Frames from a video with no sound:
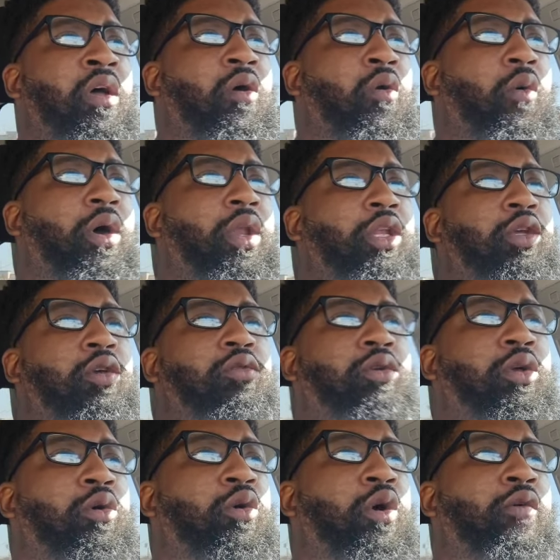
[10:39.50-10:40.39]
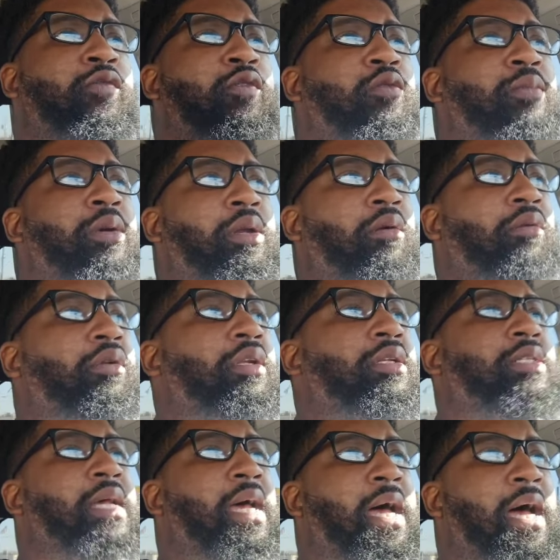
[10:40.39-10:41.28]
What do you do if you've been on the
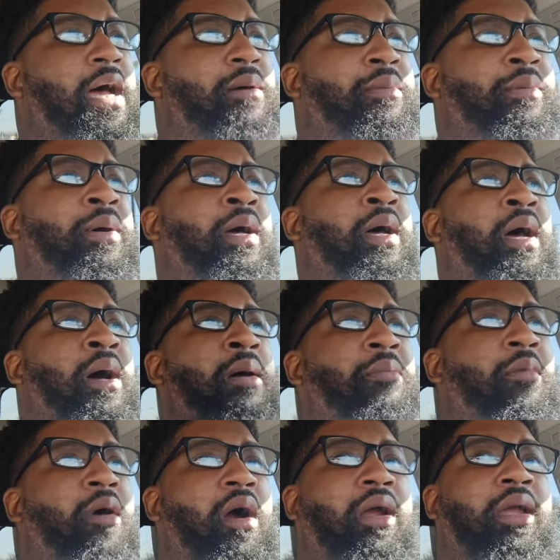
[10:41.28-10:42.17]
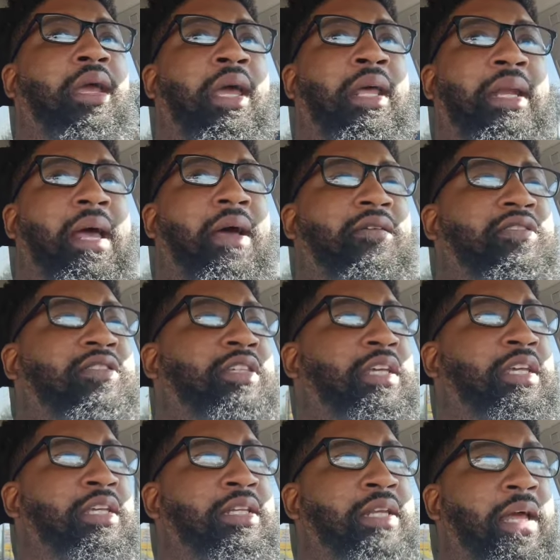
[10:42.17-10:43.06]
job market? And I've
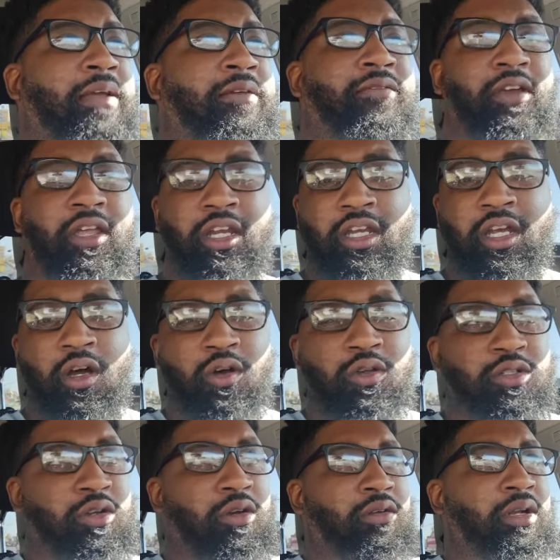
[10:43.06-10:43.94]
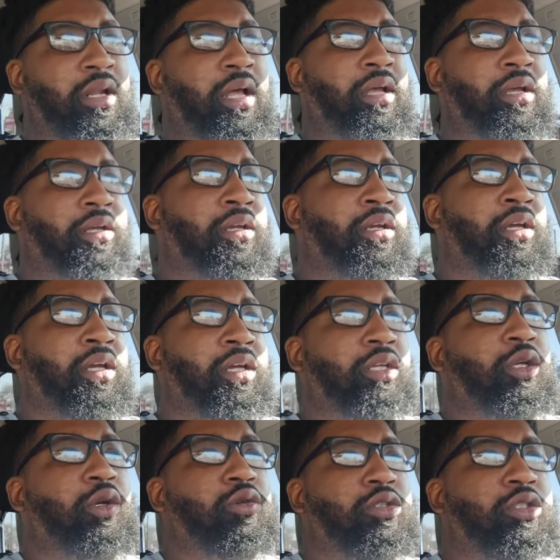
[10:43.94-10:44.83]
seen like videos on like
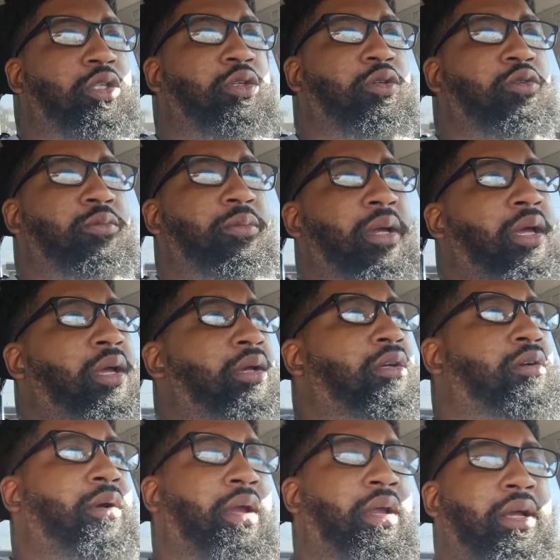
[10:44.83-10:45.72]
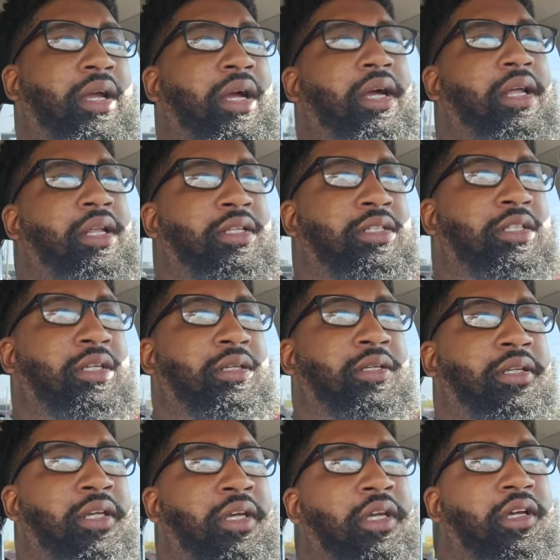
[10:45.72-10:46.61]
YouTube, man, great
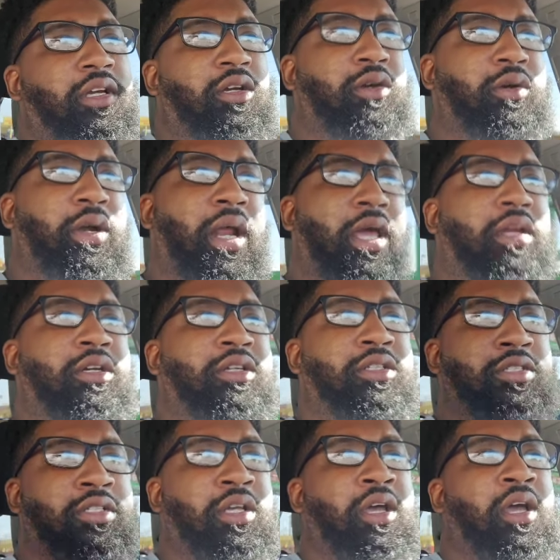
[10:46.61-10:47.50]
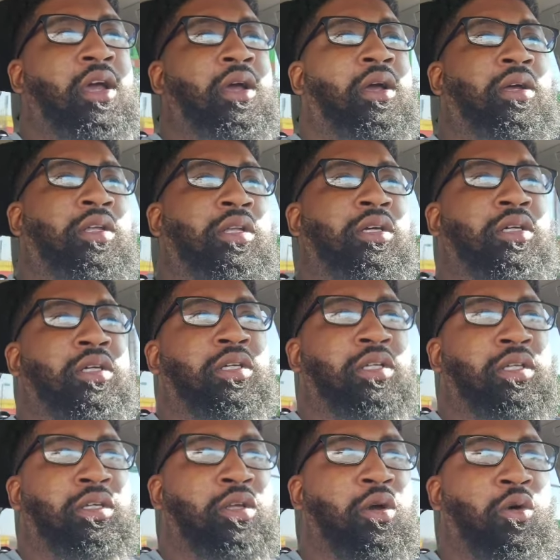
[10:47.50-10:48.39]
content creators
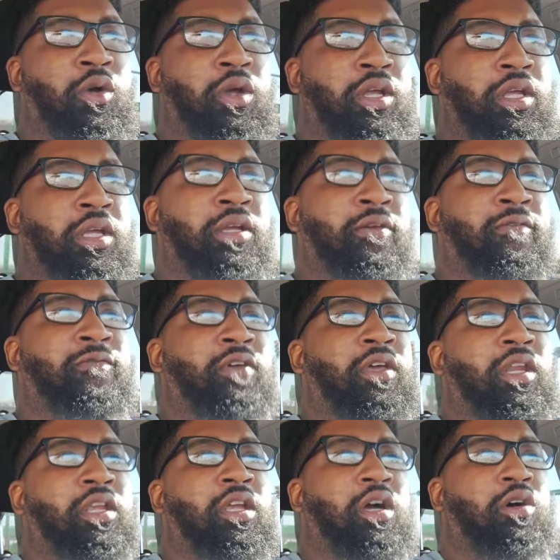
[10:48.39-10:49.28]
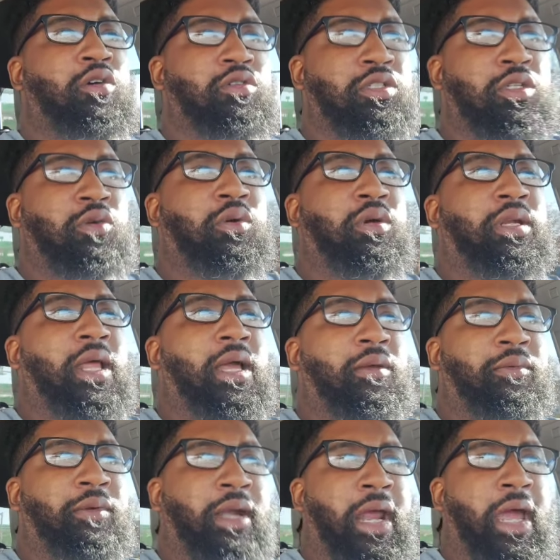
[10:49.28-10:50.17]
doing videos, doing
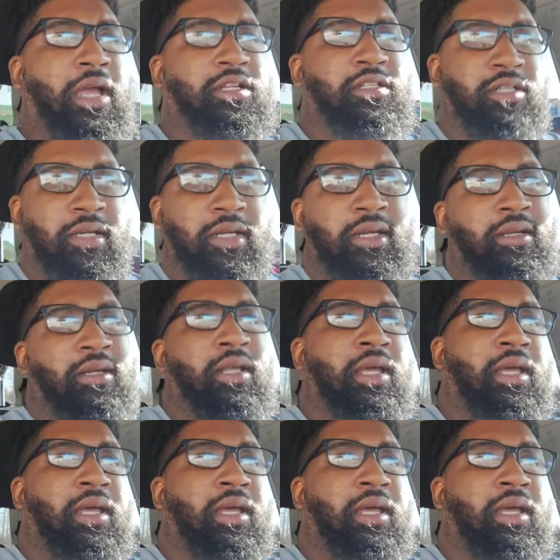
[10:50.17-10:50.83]
like reaction